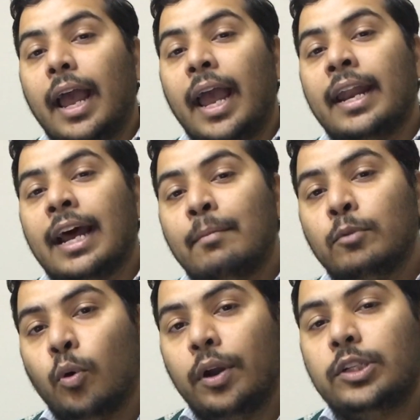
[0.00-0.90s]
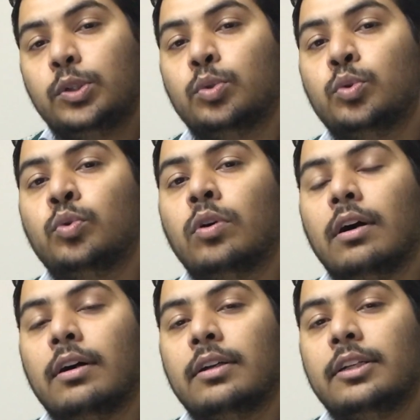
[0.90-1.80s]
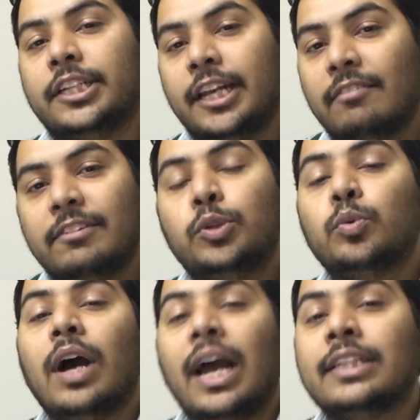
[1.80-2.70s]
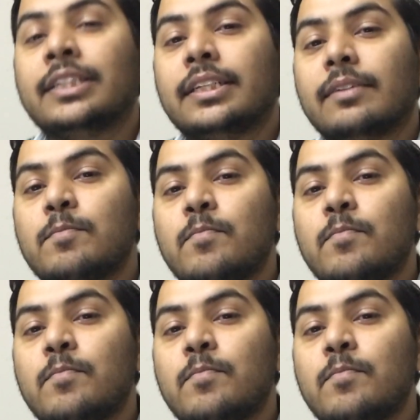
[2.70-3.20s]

and I'm going to share with you guys